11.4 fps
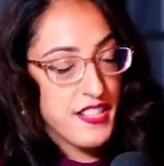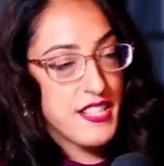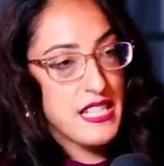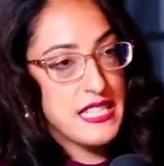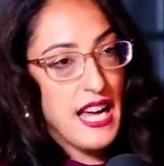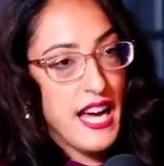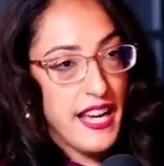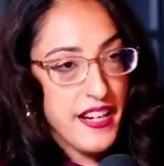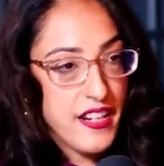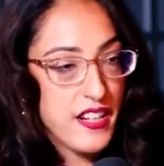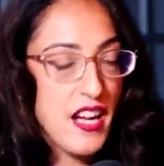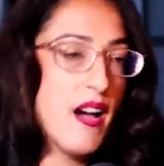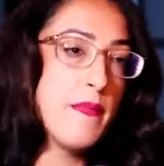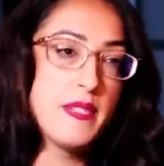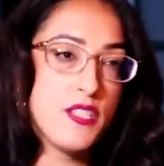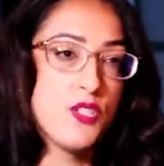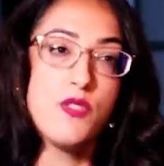Desire
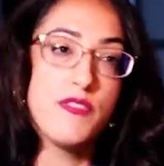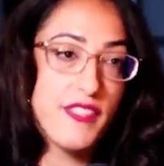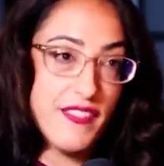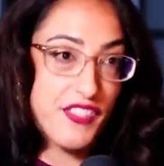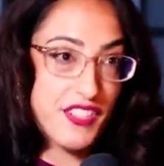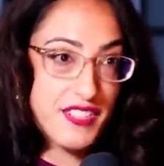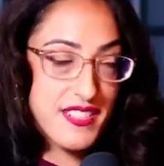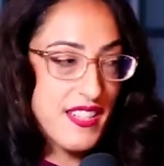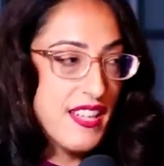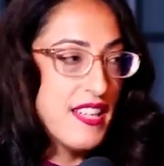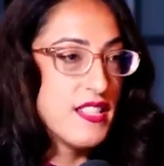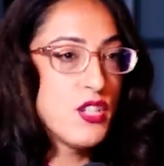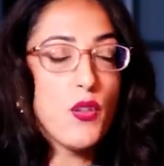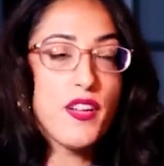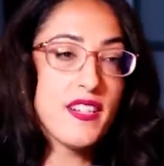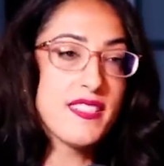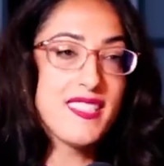comes in two flavors. So
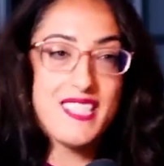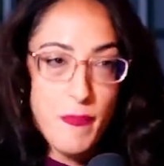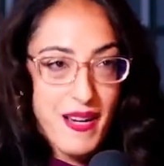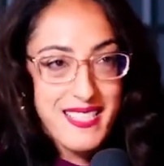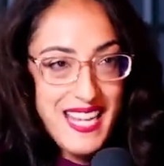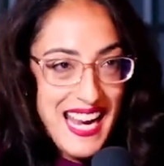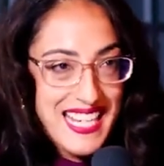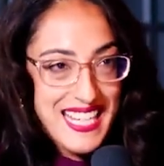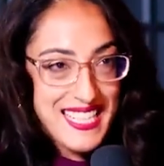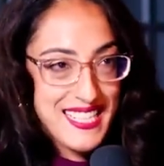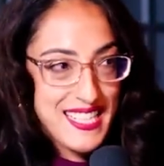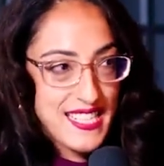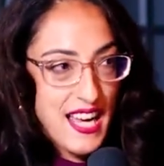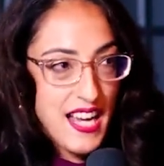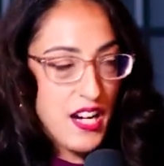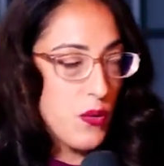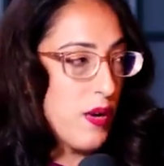there's the spontaneous
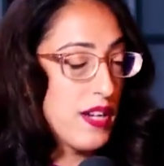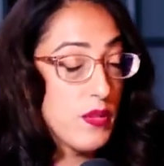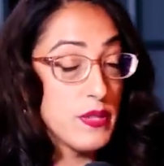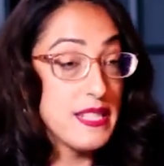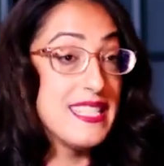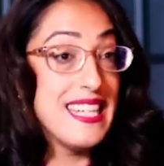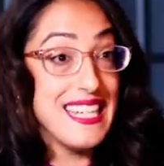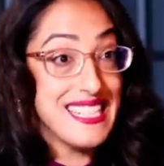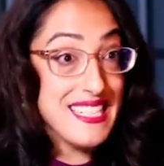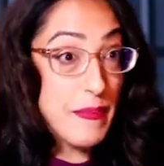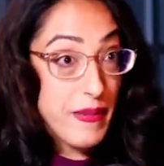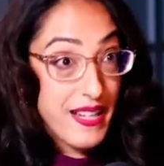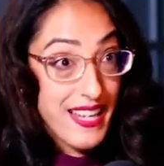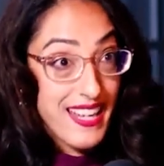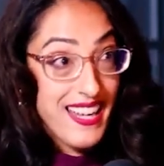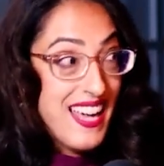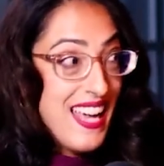desire where you see
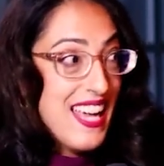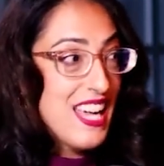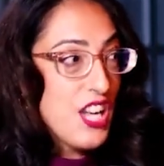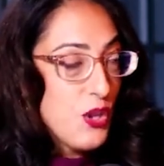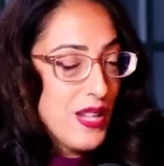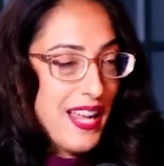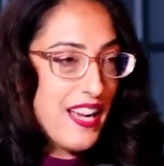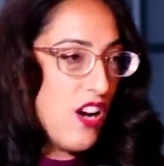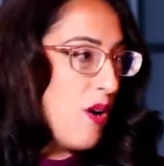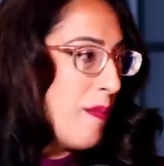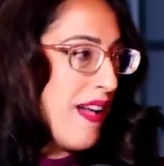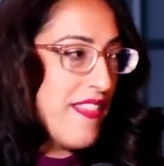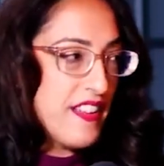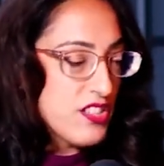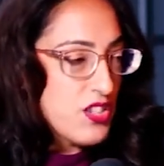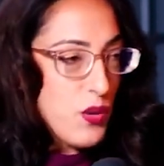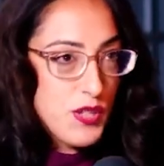somebody, you're like, oh man, they're
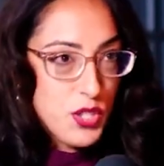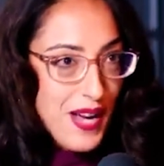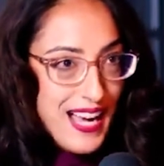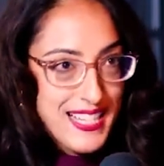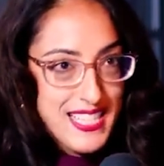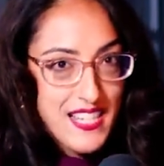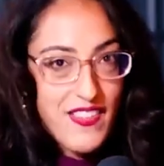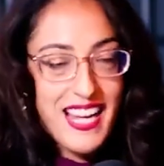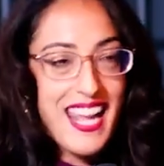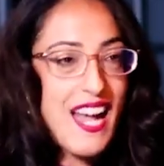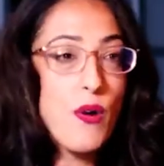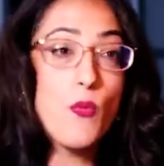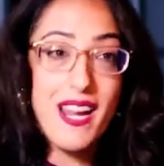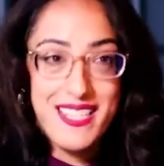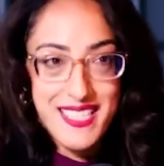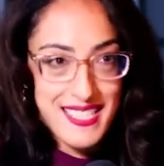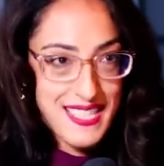so attractive. I can't
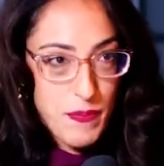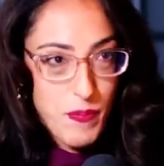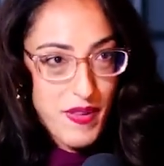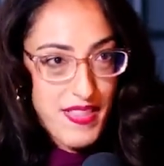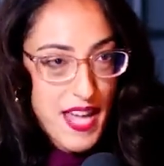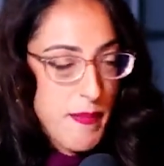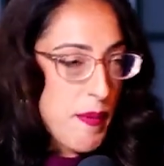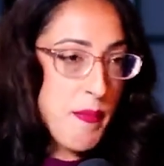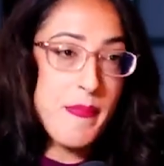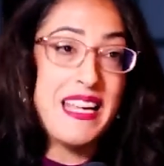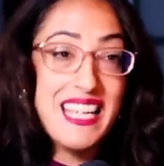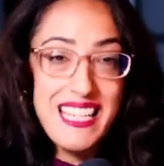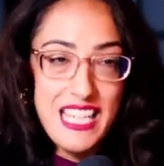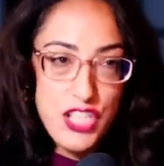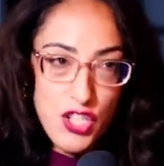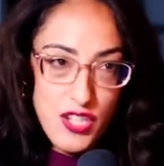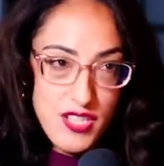wait to sleep with them. I'm immediately
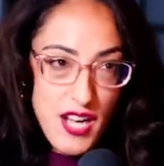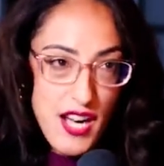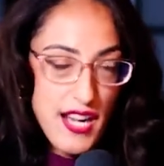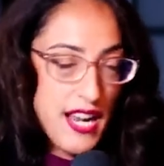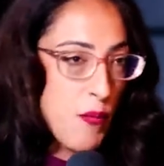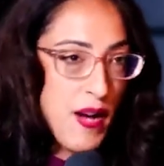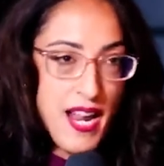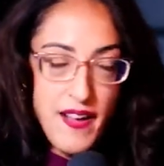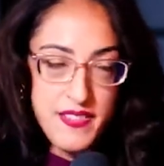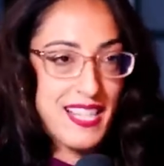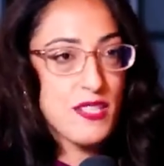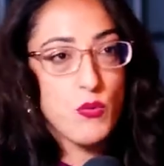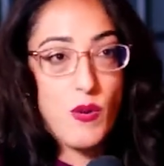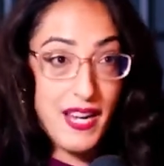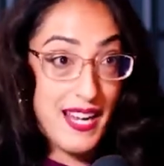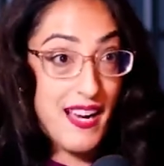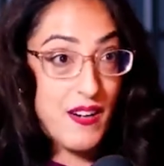turned on. I want to have sex
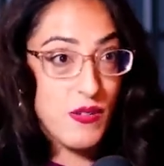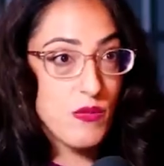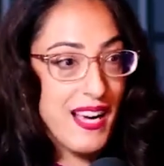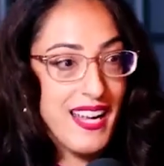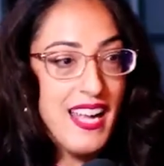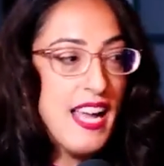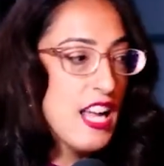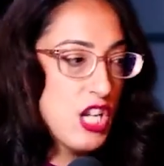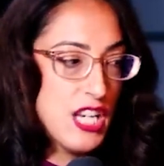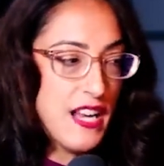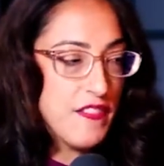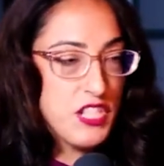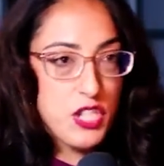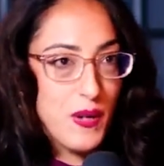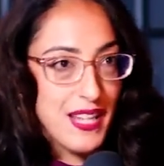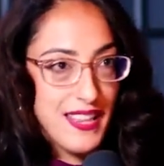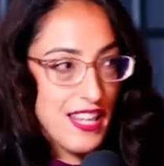right now, right? You didn't have to
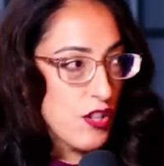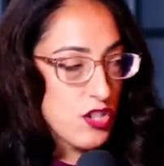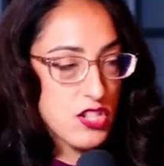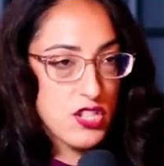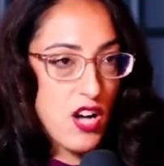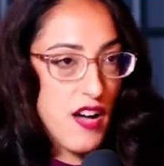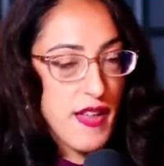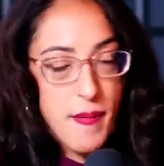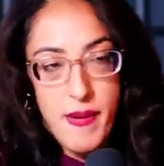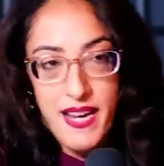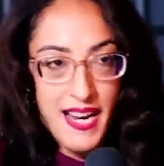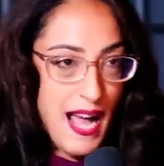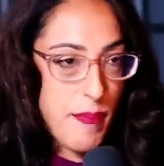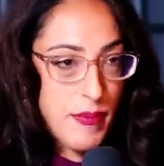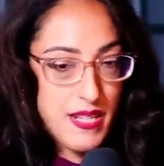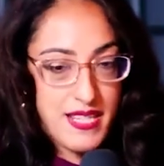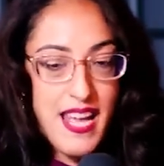do anything. You just saw them and it
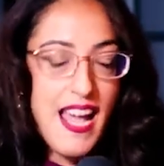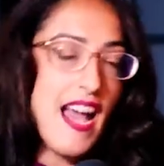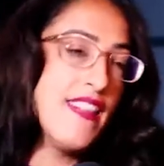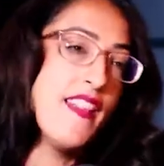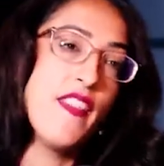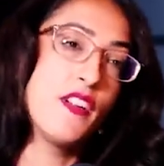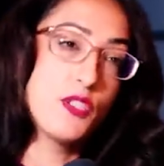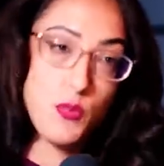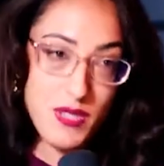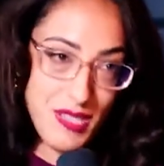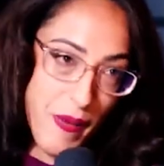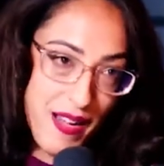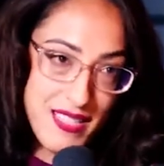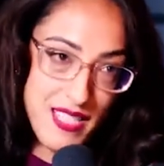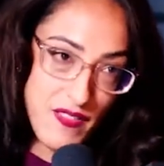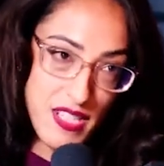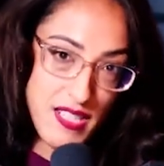happened. And then there's
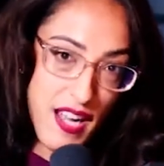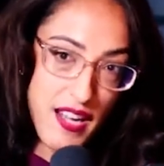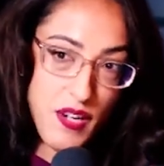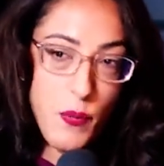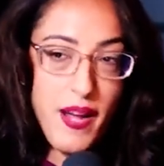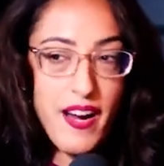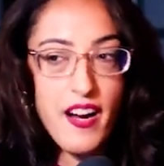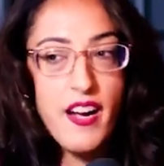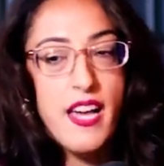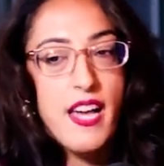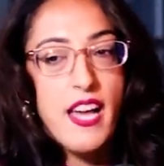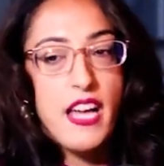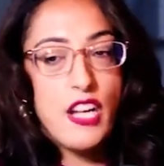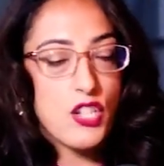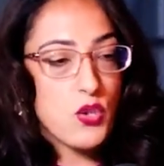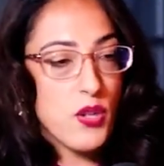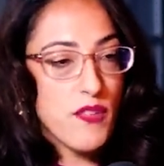responsive desire where
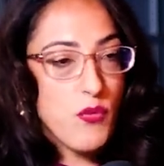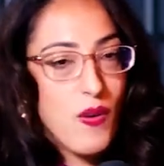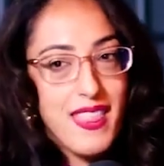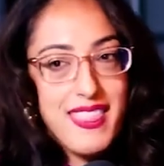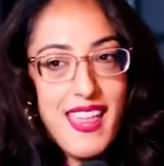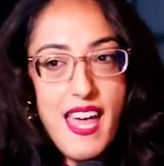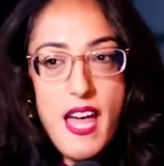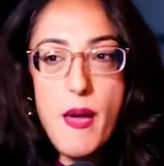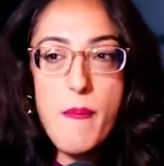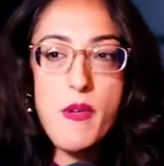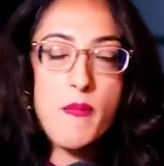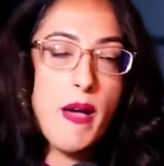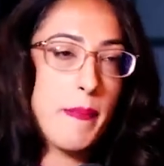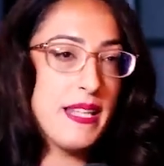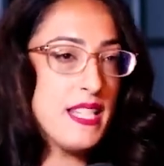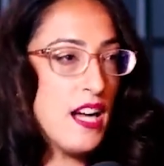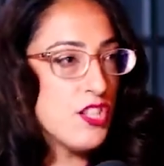you're sort of with them. You might
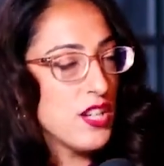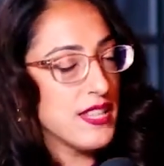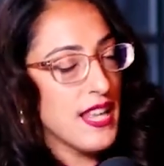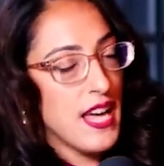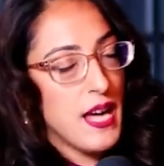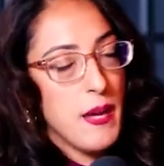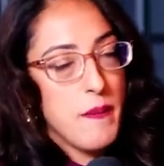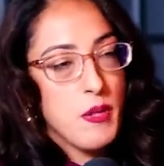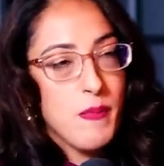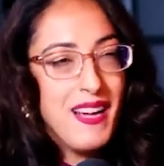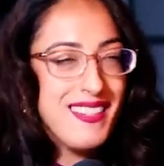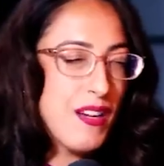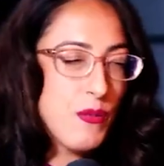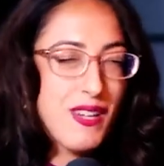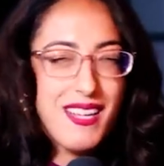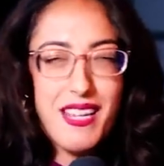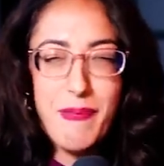be touching them. You might not
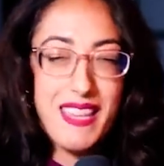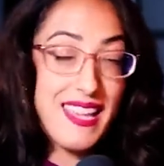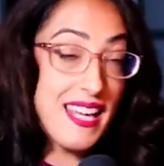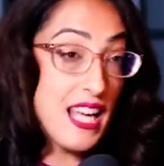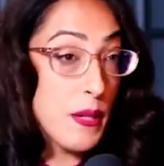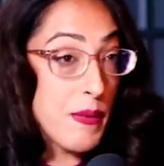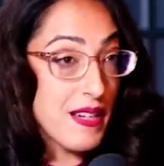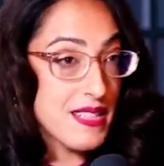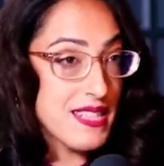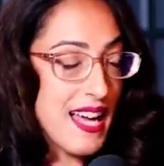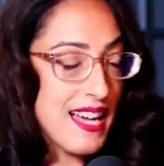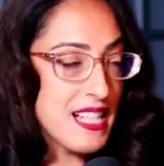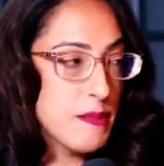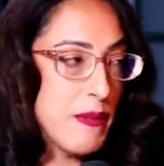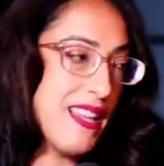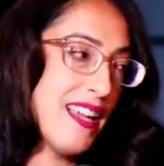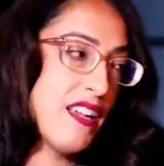really be thinking about sex,
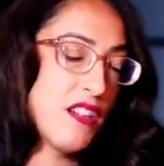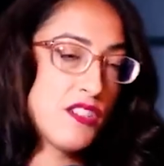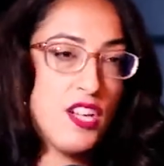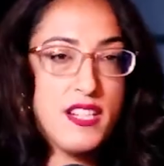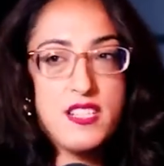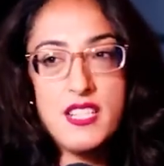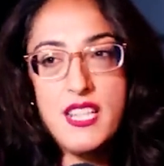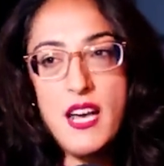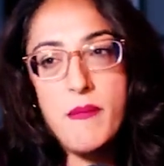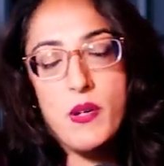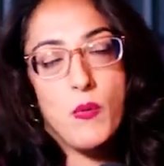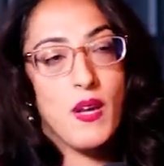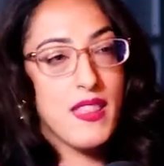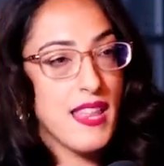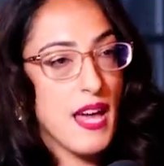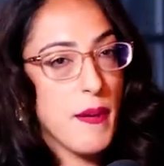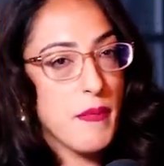but like you're touching them, you're with
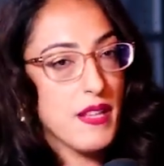them.